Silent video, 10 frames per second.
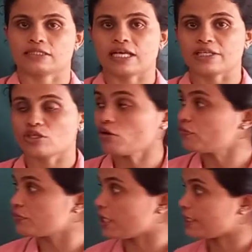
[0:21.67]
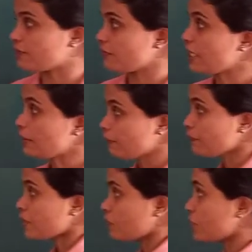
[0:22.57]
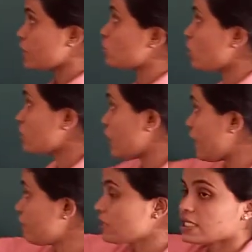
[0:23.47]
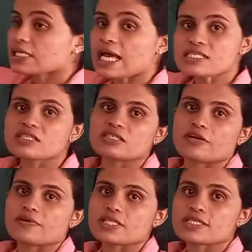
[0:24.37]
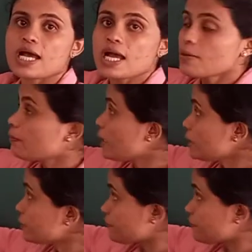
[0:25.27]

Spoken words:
kind of data where we did not have class intervals. But